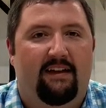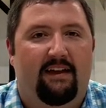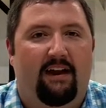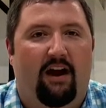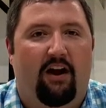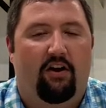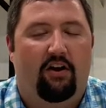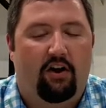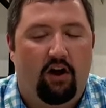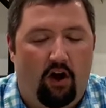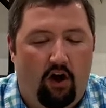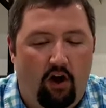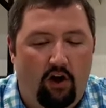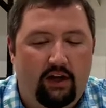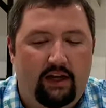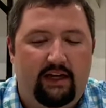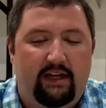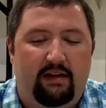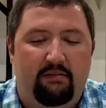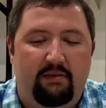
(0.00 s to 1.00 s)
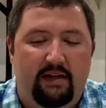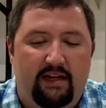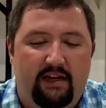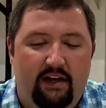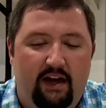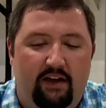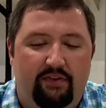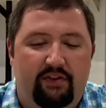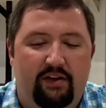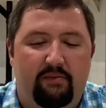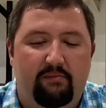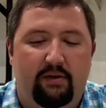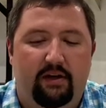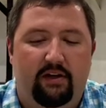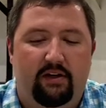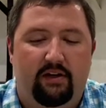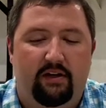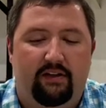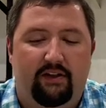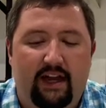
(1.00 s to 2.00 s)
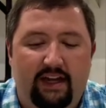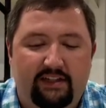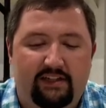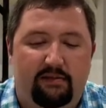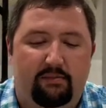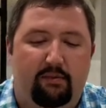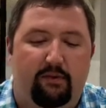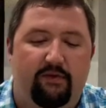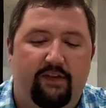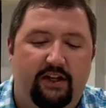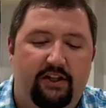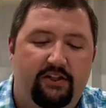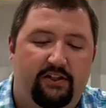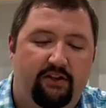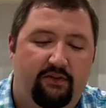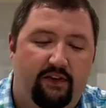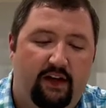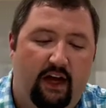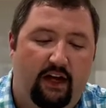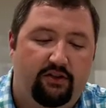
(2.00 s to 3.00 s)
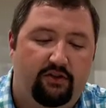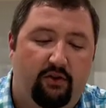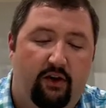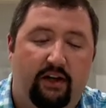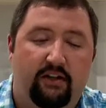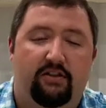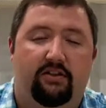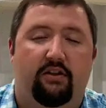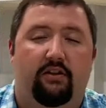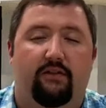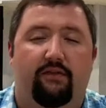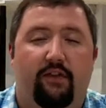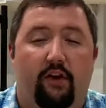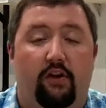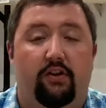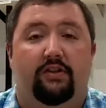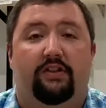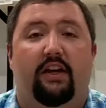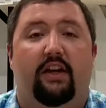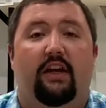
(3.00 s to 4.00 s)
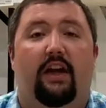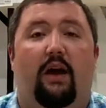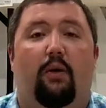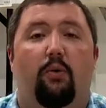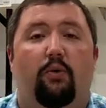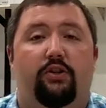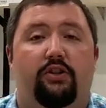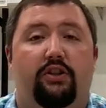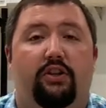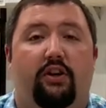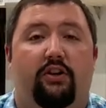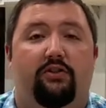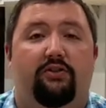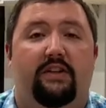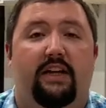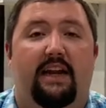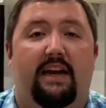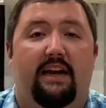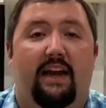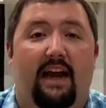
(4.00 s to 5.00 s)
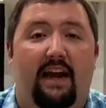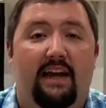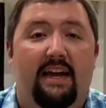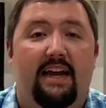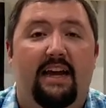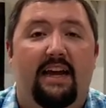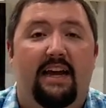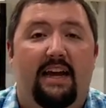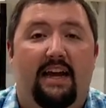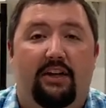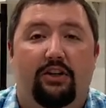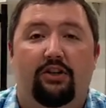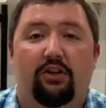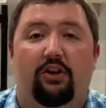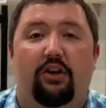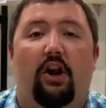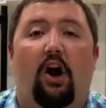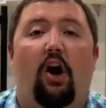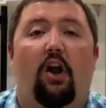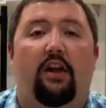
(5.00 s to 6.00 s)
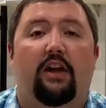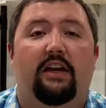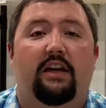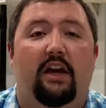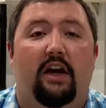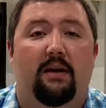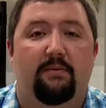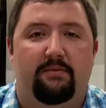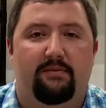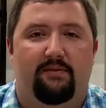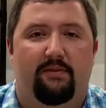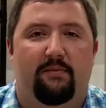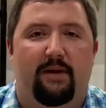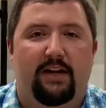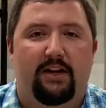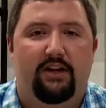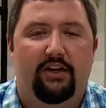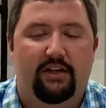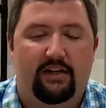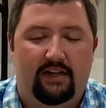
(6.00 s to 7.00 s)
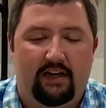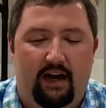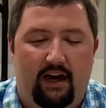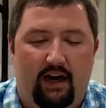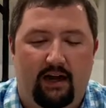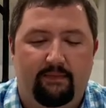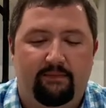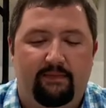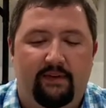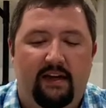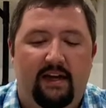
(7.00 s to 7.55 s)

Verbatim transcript: Our calling can be nothing but good. That's the provision of God's grace. So the first thing I want you to understand tonight is your calling comes from a good God.